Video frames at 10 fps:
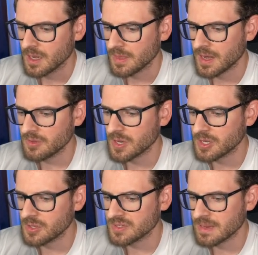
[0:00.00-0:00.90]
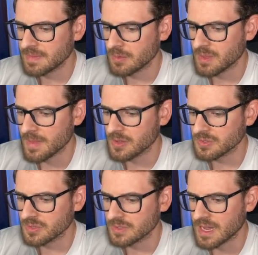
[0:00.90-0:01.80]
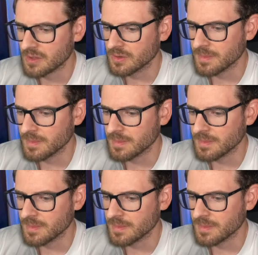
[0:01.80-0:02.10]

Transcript: Then I, I do the same thing with the mouse down and